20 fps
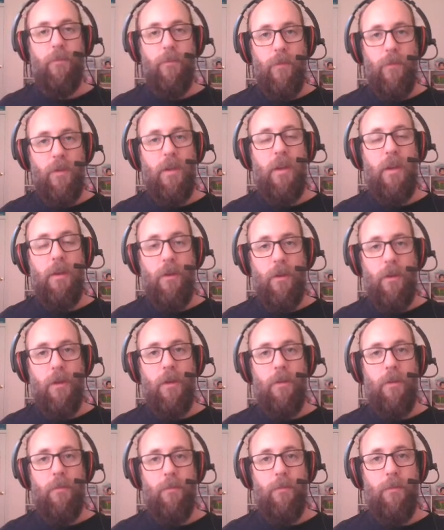Did
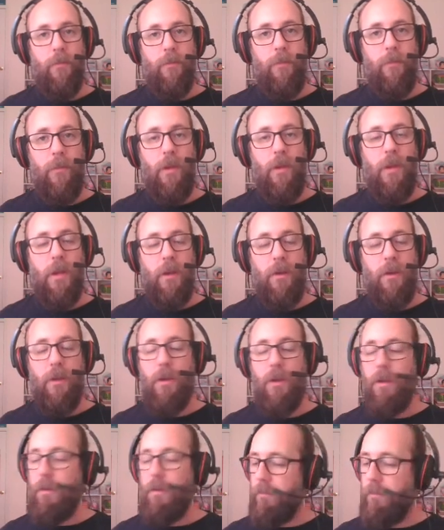good. You did
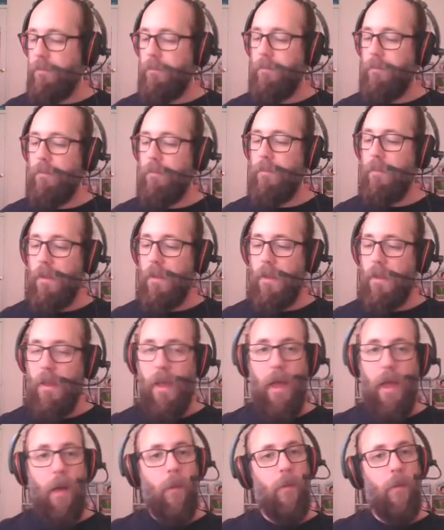good.
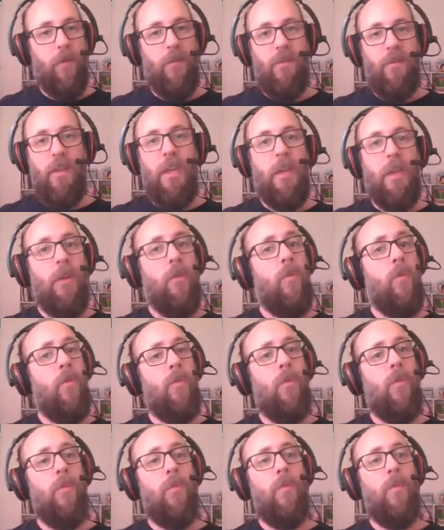I will see you
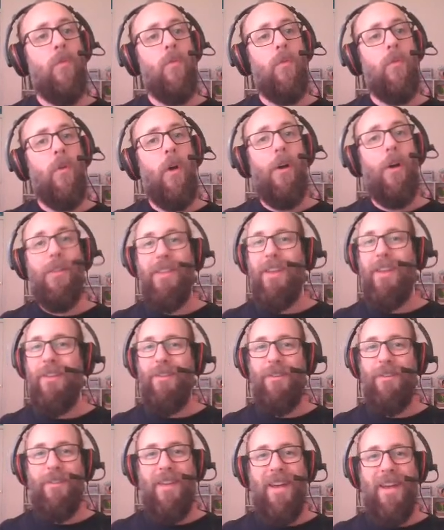on the
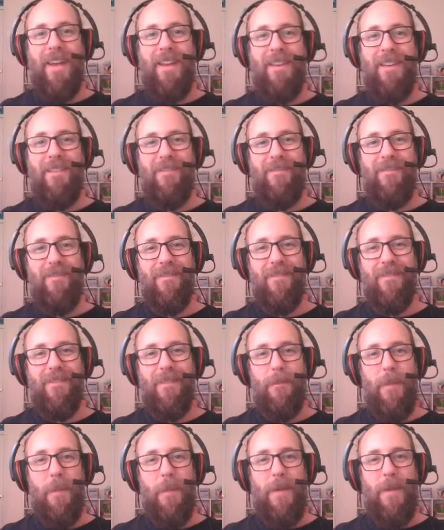other side.
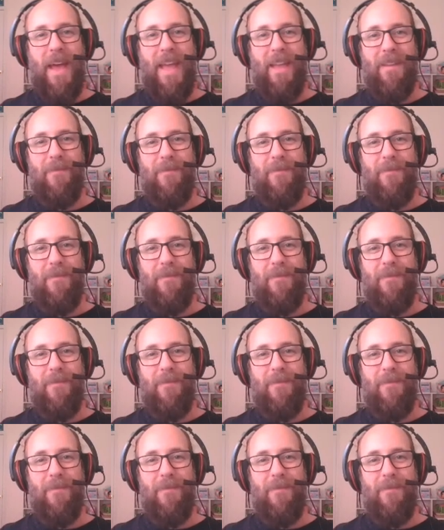Bye-bye.